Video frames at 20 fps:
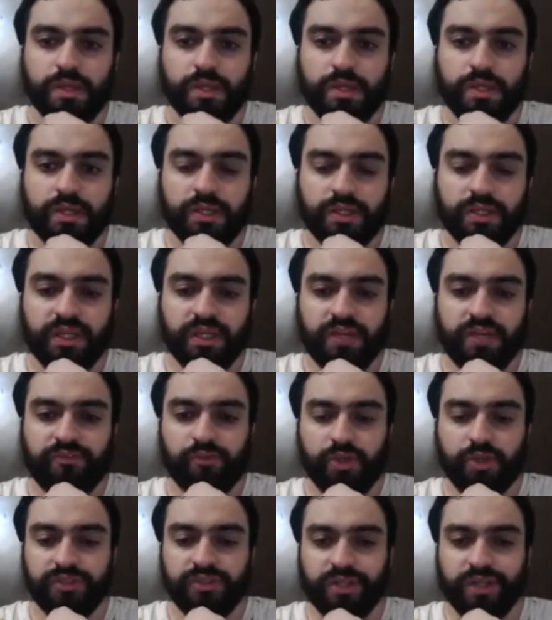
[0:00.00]
King
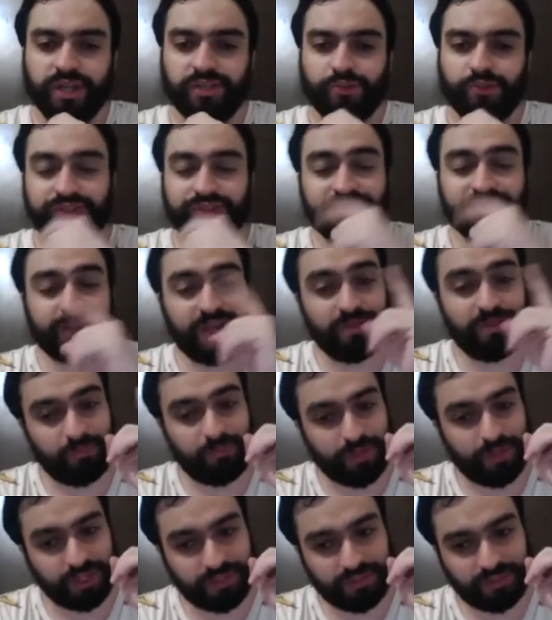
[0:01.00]
f1 trying to escape,
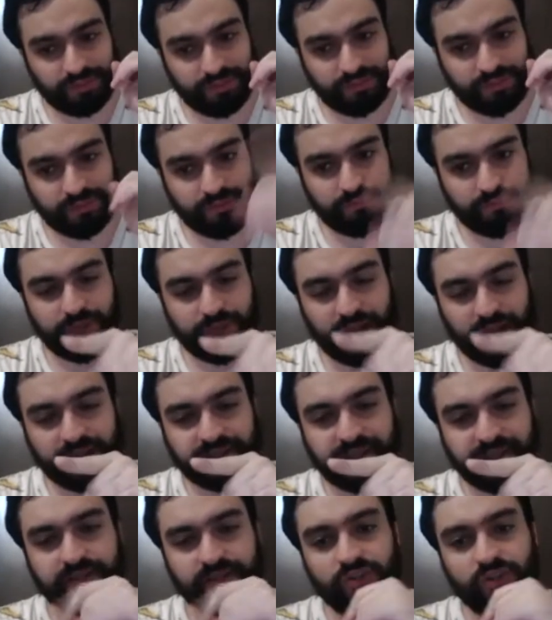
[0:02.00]
but black
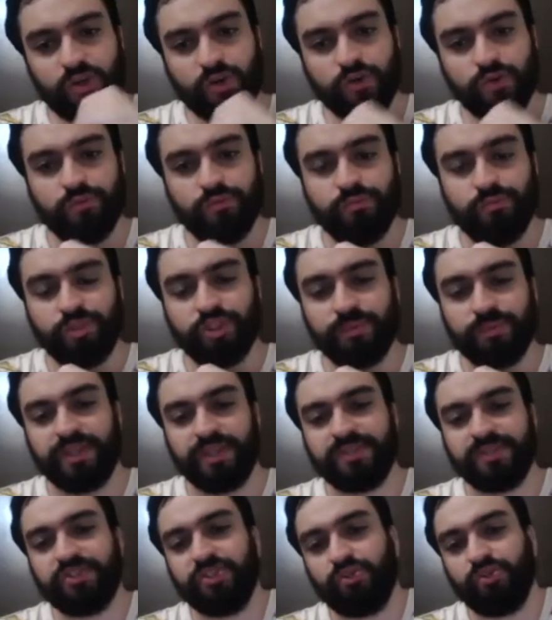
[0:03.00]
says no. Bishop
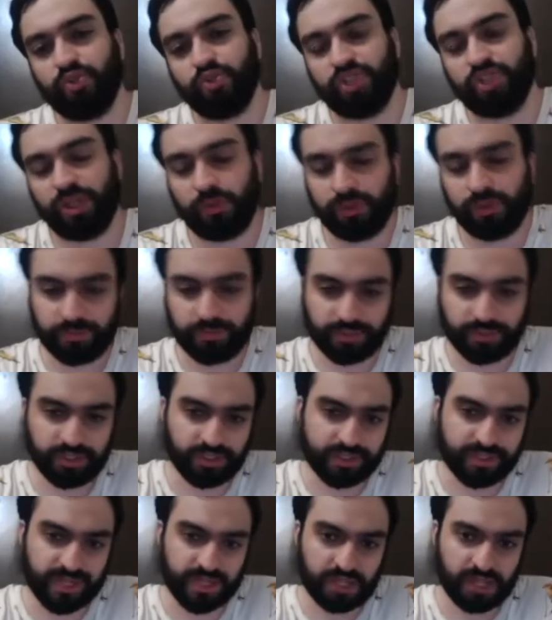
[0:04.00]
takes g2 check. What a
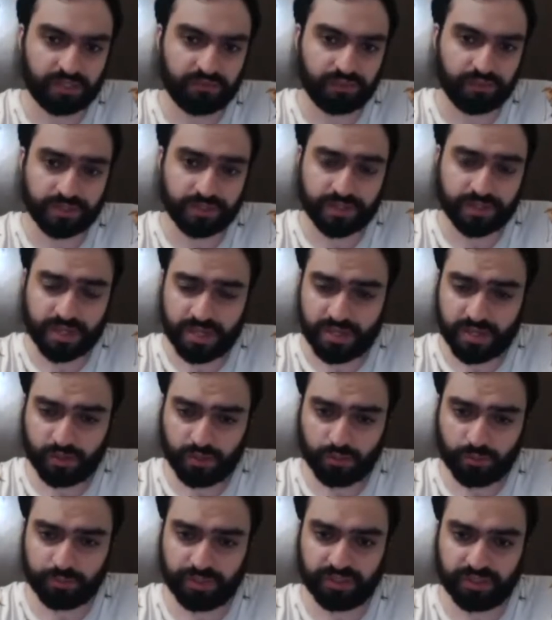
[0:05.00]
brilliant sacrifice.
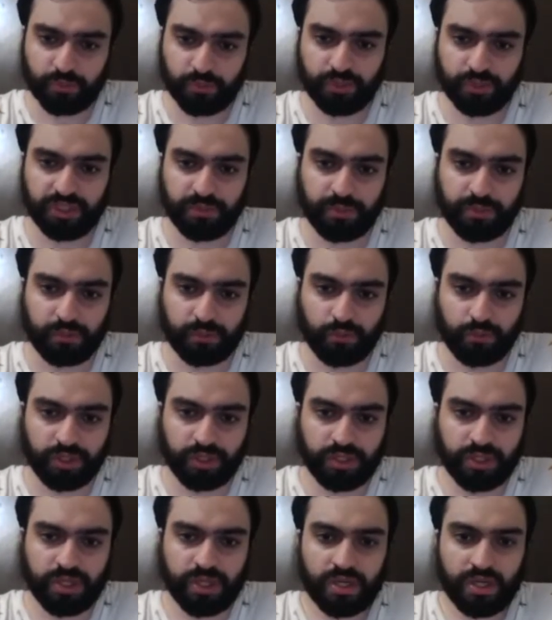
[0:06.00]
Completely winning, by the way.
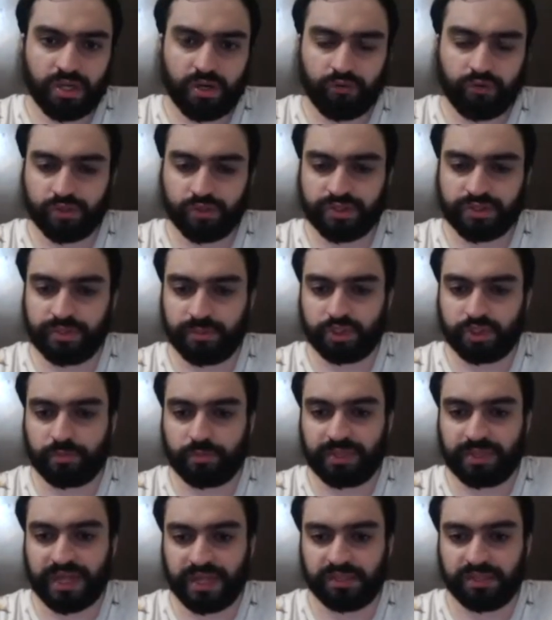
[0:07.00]
Of course, the bishop
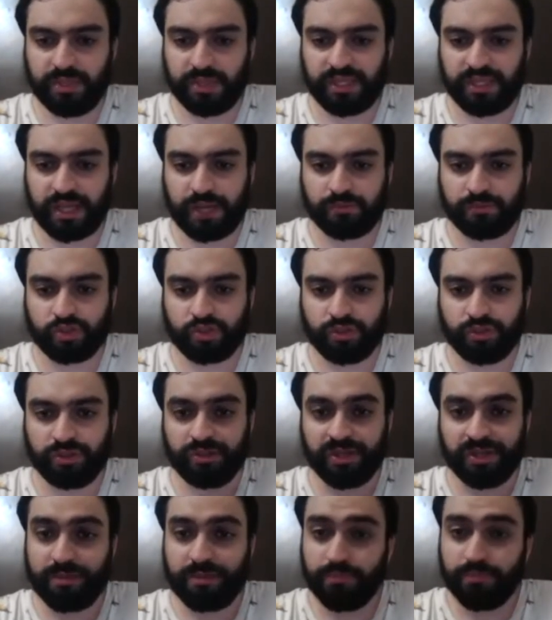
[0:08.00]
can't be captured
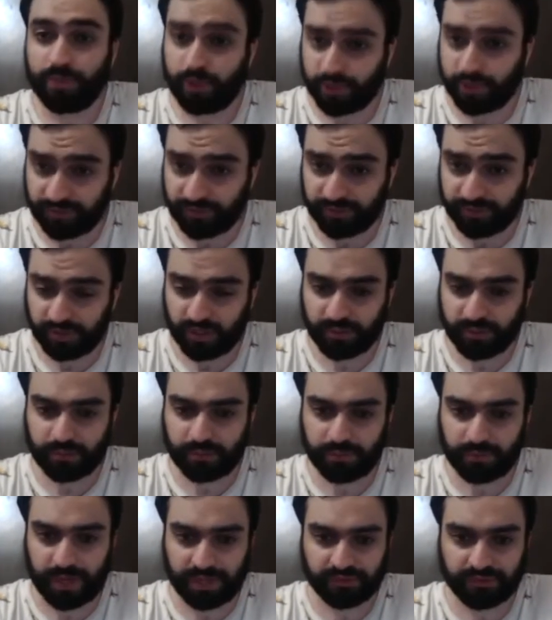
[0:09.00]
because of another
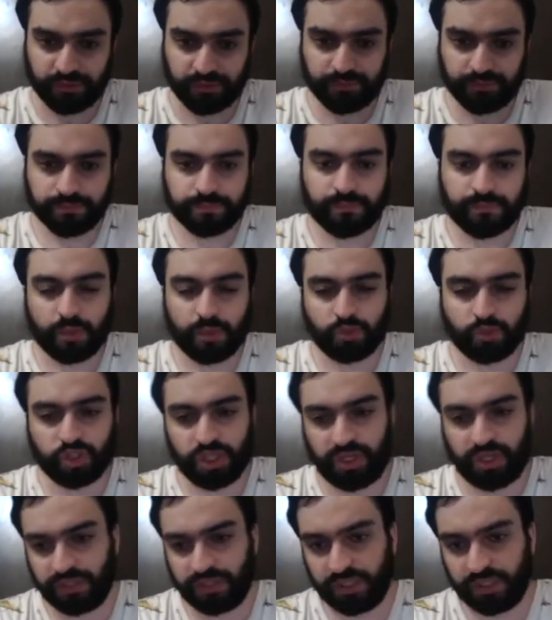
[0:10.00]
pattern, which I
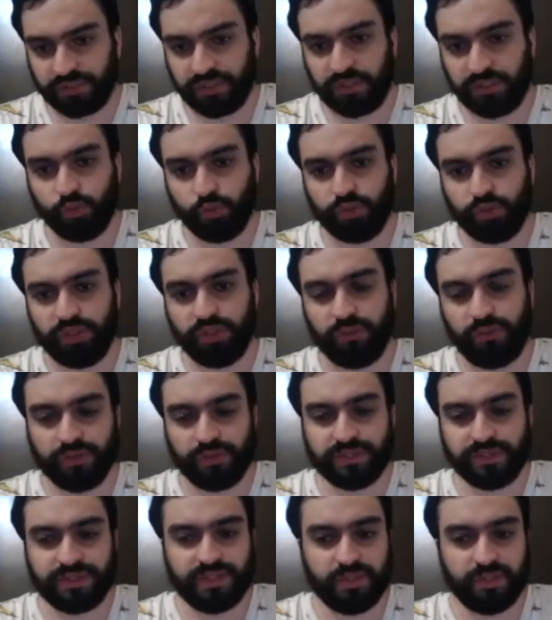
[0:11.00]
have not included in this
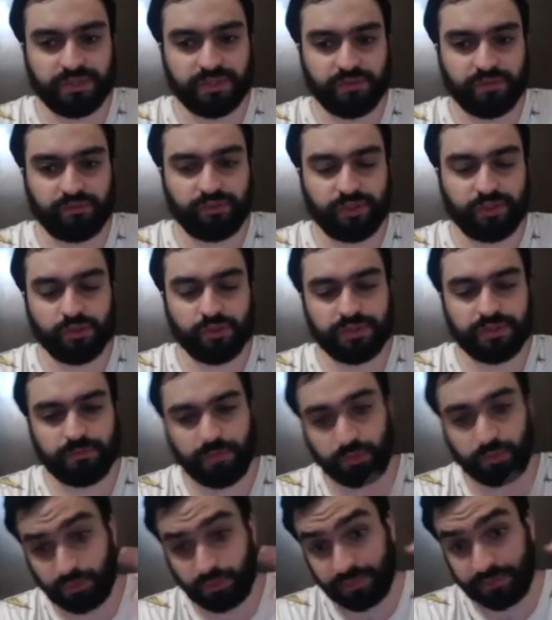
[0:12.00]
series of videos,
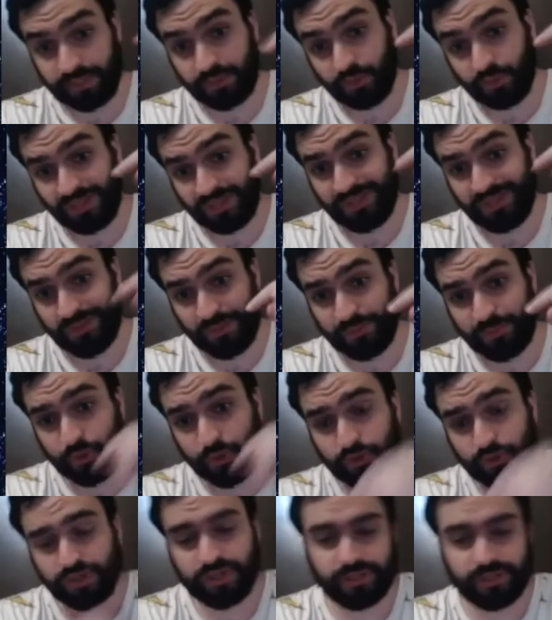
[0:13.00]
but will be included in the
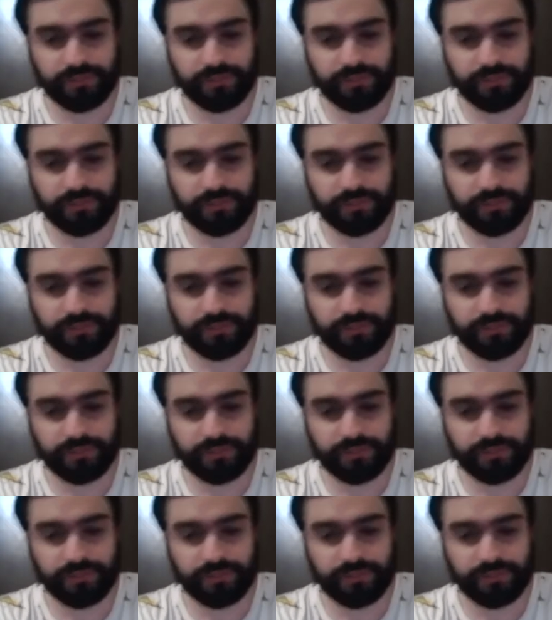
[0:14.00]
book,